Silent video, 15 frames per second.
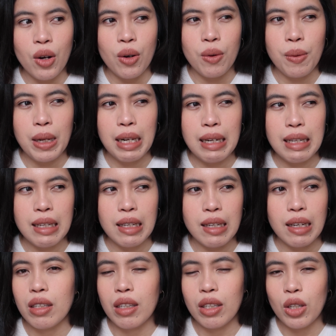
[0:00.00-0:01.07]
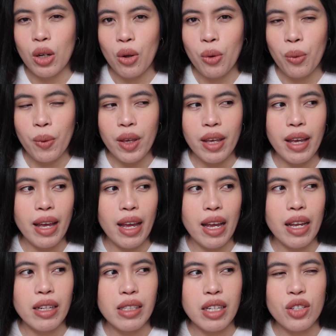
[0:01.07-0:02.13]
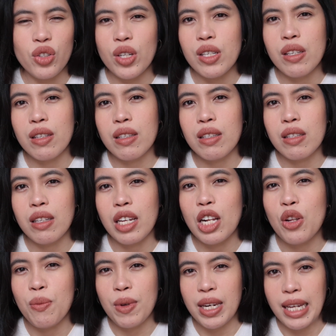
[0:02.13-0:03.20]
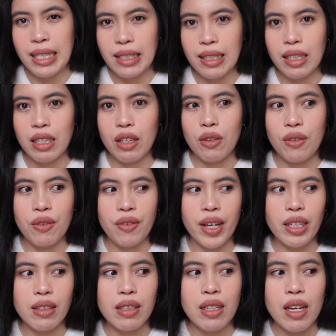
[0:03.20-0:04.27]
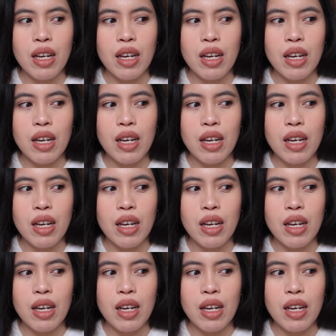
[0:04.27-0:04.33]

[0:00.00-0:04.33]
really glowy, and yeah, just illuminating kind of effect.